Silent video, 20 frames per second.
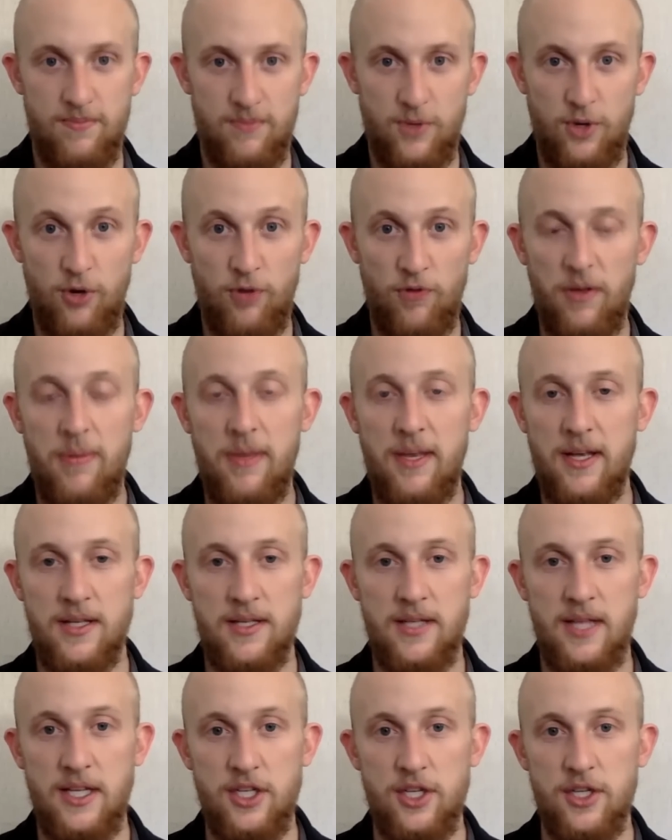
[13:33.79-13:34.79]
goofy
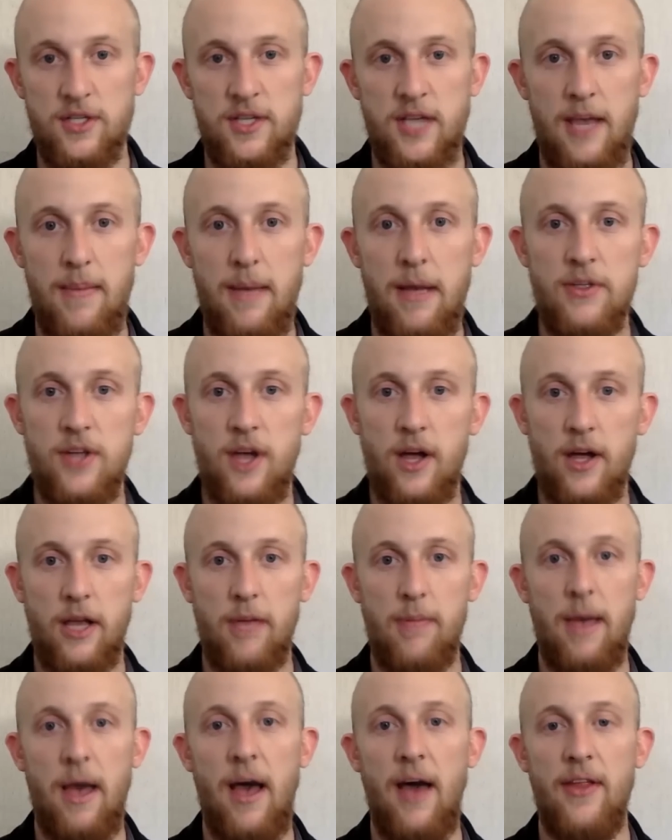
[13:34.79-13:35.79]
because they just came out
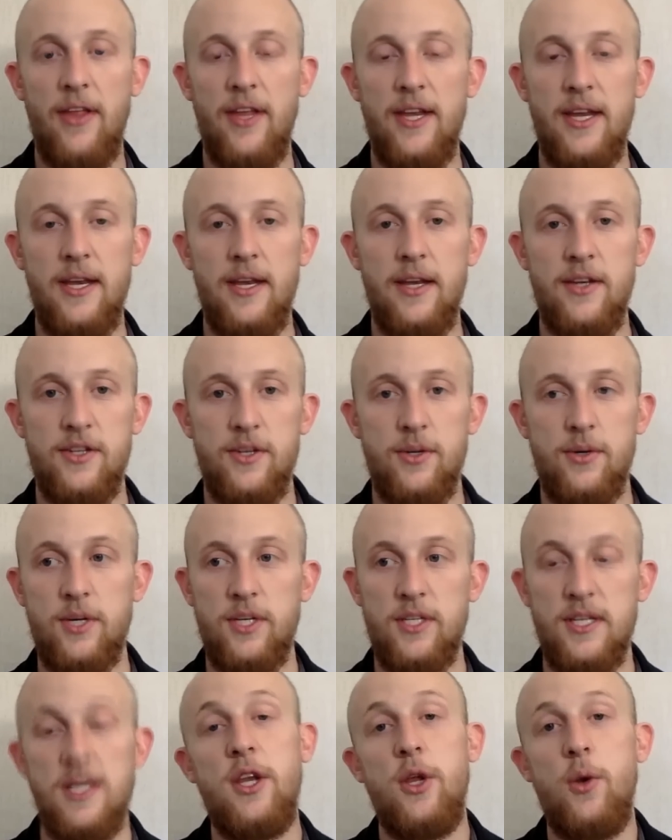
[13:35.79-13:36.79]
talking about how they needed to
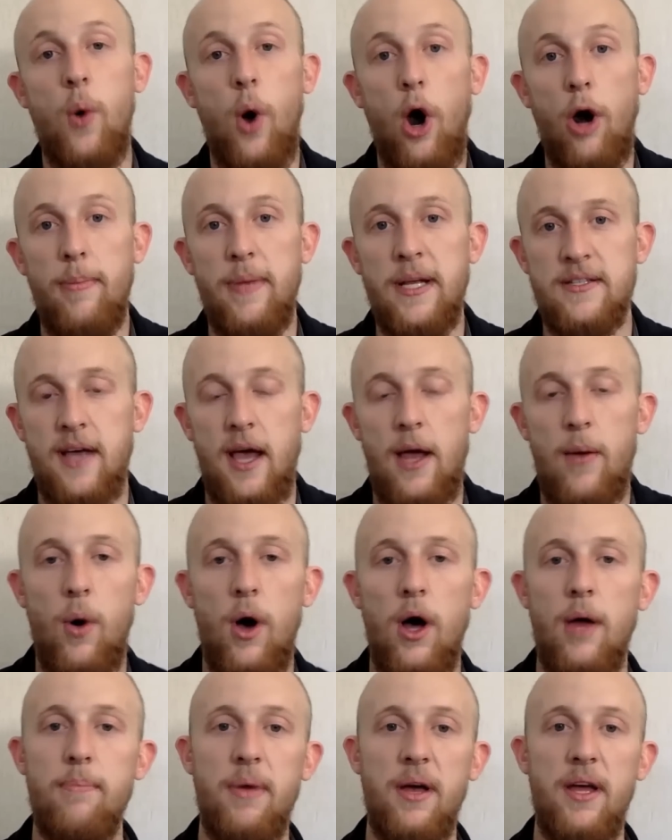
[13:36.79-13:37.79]
continue arming Taiwan,